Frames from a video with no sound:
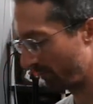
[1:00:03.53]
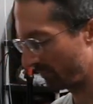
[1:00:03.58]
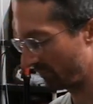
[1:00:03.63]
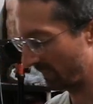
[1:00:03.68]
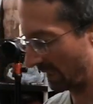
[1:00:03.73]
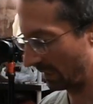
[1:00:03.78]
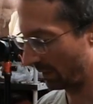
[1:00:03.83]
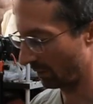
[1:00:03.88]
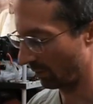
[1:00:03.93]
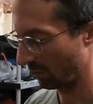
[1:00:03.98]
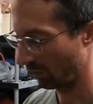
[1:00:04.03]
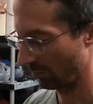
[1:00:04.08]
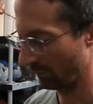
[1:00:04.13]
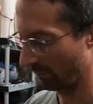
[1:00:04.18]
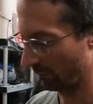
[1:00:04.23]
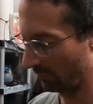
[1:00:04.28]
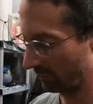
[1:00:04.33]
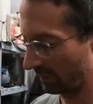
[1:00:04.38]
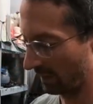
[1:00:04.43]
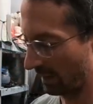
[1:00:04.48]
and all
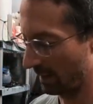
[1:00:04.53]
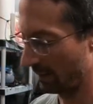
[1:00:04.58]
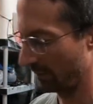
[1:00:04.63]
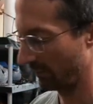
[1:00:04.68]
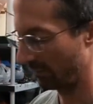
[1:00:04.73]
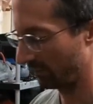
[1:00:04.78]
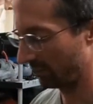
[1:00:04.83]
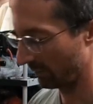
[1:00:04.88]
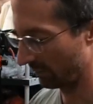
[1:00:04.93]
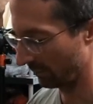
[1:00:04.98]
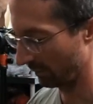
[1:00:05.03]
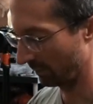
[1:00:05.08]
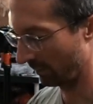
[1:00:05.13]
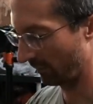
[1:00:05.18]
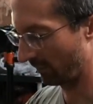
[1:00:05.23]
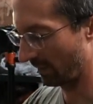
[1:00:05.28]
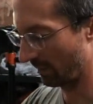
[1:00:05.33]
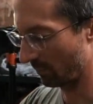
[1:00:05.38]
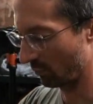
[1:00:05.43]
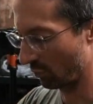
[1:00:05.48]
those guys studied the
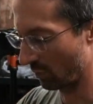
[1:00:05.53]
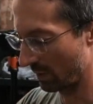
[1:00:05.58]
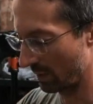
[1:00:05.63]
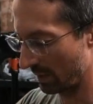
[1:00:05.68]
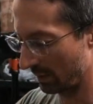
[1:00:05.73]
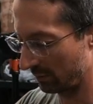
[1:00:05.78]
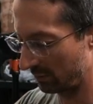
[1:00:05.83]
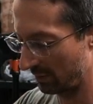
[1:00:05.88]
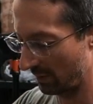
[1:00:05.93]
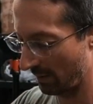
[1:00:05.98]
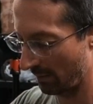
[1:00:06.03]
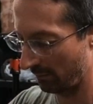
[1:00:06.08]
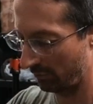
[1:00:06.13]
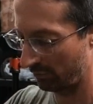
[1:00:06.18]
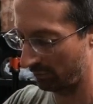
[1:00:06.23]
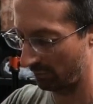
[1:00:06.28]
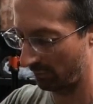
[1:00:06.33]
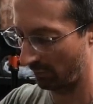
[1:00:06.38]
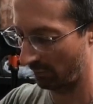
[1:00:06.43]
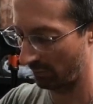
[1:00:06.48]
same way. Jeff
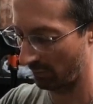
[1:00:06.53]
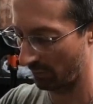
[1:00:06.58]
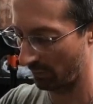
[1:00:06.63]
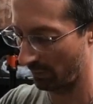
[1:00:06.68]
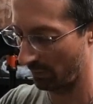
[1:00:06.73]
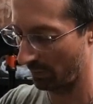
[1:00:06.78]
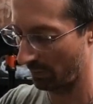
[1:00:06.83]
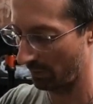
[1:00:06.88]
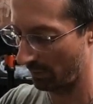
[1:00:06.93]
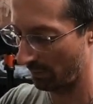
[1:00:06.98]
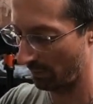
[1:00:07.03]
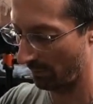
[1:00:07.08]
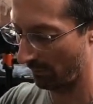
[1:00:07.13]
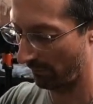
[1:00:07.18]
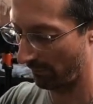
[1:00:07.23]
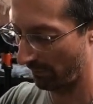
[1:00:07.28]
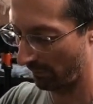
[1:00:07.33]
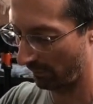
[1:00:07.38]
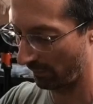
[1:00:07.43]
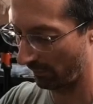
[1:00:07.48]
should start a
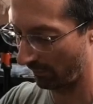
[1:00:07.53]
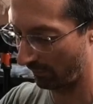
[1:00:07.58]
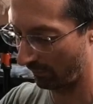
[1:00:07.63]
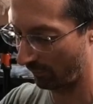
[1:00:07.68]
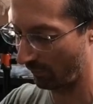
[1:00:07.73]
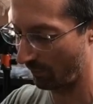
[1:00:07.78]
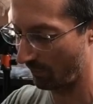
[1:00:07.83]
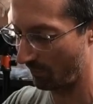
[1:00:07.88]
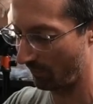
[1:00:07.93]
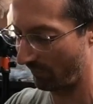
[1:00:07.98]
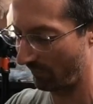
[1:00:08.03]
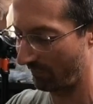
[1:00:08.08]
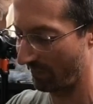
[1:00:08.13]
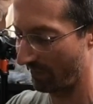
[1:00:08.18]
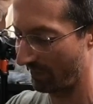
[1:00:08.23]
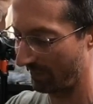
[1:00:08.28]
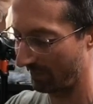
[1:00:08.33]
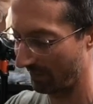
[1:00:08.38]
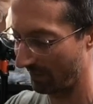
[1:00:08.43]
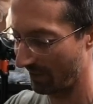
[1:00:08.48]
focus group
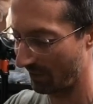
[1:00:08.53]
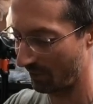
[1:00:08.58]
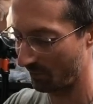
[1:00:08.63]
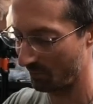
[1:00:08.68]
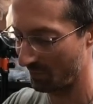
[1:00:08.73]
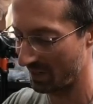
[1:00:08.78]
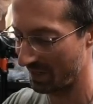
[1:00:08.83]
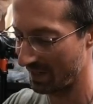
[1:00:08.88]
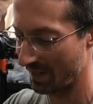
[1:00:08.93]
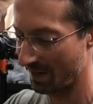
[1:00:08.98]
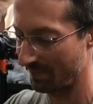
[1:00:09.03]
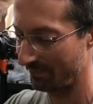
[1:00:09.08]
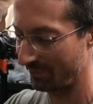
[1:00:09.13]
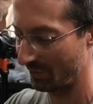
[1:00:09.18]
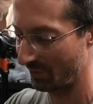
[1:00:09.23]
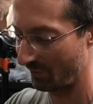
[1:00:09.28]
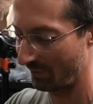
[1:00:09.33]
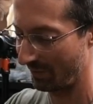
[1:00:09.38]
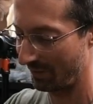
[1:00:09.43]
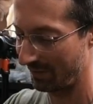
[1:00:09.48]
studying like me. I'm
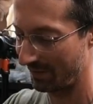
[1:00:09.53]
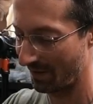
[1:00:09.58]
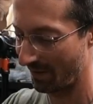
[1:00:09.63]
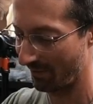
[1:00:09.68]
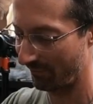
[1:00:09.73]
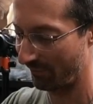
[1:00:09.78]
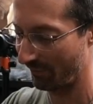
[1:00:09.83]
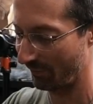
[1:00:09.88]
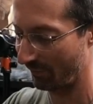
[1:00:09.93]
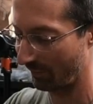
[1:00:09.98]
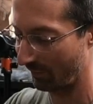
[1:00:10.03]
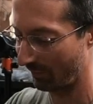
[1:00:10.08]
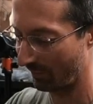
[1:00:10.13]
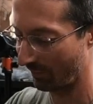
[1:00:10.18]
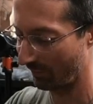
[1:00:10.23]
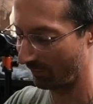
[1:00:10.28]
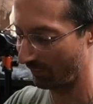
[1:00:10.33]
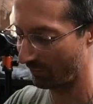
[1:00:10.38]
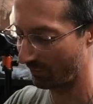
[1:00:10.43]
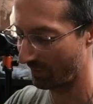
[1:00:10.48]
totally not focused on
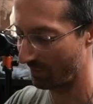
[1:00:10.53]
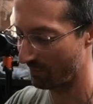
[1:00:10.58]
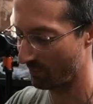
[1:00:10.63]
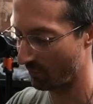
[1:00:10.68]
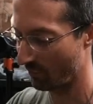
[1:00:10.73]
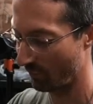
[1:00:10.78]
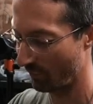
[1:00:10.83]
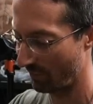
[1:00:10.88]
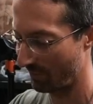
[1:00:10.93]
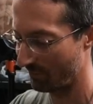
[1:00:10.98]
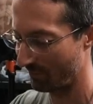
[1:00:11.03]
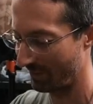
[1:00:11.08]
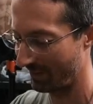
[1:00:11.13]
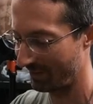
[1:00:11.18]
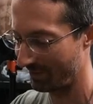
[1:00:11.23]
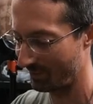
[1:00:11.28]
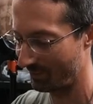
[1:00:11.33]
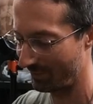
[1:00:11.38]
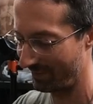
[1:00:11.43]
stream more than I know.